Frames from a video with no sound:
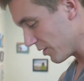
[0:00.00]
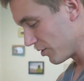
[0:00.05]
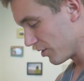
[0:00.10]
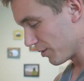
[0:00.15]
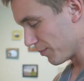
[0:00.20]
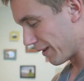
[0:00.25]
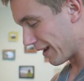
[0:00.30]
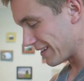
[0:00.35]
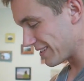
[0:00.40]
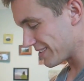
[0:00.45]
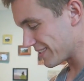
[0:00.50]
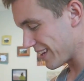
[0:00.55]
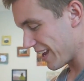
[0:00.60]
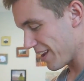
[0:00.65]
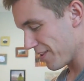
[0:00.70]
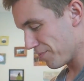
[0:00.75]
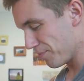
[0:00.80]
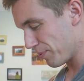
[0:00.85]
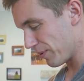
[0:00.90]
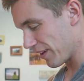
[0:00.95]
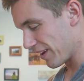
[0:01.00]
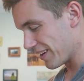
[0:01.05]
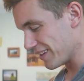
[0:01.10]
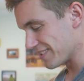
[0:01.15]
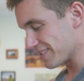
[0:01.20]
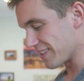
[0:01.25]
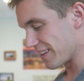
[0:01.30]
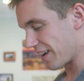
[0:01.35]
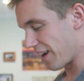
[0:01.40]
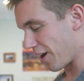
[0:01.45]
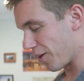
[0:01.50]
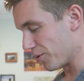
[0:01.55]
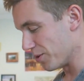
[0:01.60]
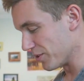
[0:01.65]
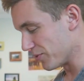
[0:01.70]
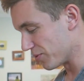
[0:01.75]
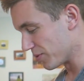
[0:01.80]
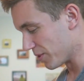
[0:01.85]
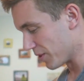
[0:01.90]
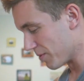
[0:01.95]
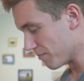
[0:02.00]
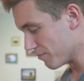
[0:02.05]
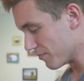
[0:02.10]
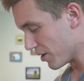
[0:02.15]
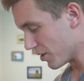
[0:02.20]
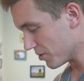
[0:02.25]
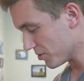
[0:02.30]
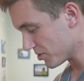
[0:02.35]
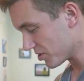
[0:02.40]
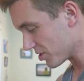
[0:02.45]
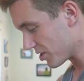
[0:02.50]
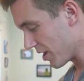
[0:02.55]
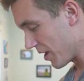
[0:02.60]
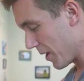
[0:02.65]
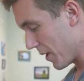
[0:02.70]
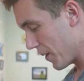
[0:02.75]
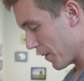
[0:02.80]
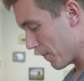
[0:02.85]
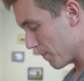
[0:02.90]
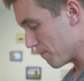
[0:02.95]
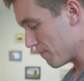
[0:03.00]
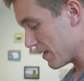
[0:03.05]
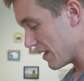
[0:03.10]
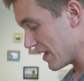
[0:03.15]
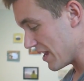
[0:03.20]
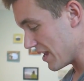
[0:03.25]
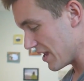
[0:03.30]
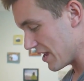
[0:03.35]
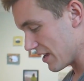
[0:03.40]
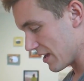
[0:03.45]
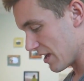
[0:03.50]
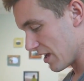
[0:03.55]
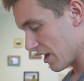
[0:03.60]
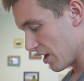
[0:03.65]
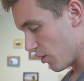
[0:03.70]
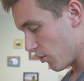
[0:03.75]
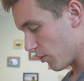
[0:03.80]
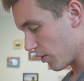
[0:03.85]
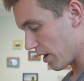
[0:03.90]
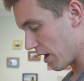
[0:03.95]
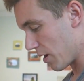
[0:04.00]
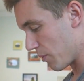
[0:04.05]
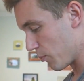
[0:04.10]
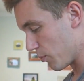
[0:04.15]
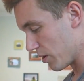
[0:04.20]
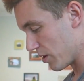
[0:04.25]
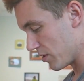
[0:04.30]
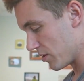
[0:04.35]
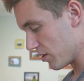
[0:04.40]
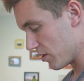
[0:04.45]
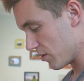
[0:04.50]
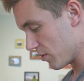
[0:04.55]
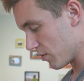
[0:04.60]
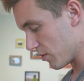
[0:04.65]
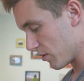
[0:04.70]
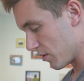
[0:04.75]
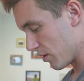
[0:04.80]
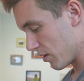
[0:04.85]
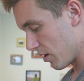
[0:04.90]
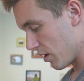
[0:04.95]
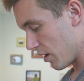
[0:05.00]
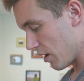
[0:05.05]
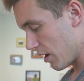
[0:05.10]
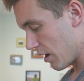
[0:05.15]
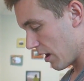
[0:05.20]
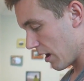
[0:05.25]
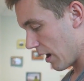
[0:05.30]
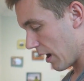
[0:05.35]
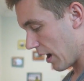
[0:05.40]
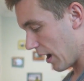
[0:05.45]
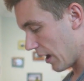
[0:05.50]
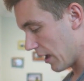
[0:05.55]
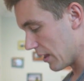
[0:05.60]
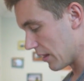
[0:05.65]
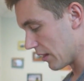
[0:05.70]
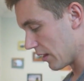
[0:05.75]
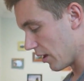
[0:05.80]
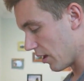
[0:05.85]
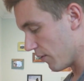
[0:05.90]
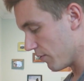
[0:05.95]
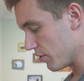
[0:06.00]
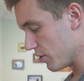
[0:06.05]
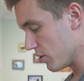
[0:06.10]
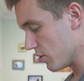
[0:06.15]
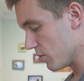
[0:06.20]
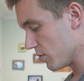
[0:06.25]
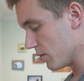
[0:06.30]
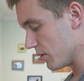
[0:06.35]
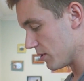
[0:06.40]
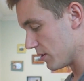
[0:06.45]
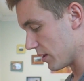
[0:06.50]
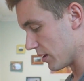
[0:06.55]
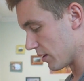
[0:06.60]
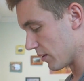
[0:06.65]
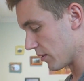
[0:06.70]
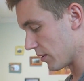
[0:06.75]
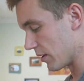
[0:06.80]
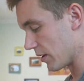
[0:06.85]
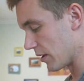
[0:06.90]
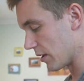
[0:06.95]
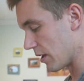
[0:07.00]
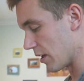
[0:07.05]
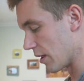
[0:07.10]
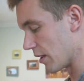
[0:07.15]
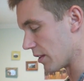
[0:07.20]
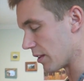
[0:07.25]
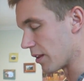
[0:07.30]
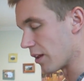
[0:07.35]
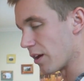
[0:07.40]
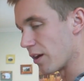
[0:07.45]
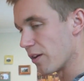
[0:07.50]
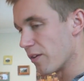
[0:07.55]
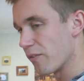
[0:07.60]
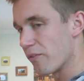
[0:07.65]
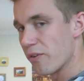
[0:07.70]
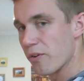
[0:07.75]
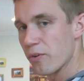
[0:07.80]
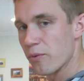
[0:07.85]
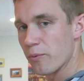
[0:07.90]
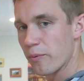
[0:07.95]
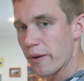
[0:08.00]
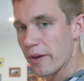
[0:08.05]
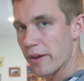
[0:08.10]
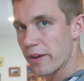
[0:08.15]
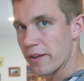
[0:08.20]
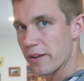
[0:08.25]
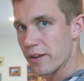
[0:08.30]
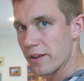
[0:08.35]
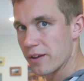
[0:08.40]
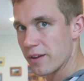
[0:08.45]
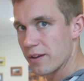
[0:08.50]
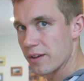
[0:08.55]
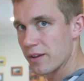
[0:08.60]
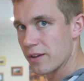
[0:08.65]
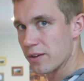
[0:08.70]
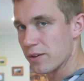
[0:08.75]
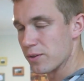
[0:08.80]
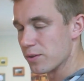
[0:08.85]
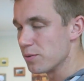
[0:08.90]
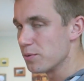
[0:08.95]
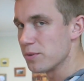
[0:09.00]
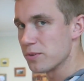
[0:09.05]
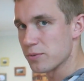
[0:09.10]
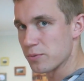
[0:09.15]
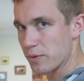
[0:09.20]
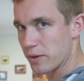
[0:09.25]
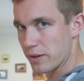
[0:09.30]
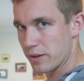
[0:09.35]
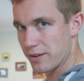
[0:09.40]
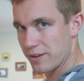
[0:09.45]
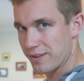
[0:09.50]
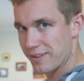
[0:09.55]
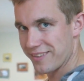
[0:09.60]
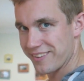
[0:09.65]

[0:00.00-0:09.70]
You're my safe place, and I always feel the most me when I'm with you. I love you dearly. Love red. Who is red?